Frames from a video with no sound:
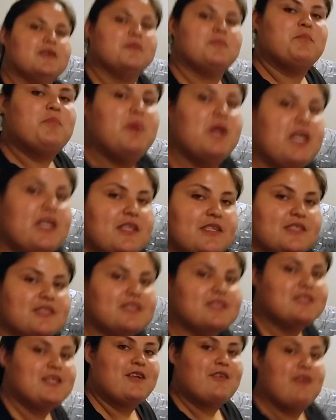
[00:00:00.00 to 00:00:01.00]
But
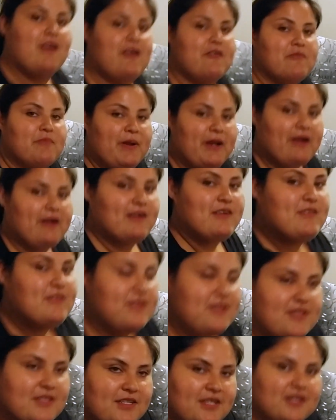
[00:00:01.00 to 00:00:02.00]
since I don't have
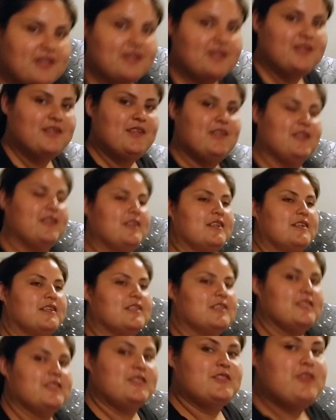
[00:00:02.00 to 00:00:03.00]
parents
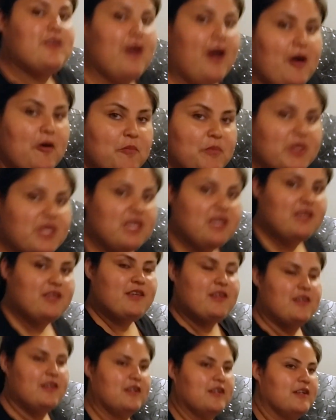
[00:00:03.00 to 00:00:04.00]
to help me,
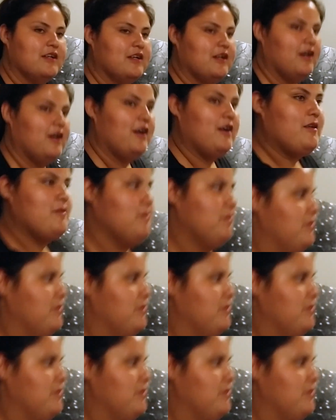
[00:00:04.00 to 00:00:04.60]
um,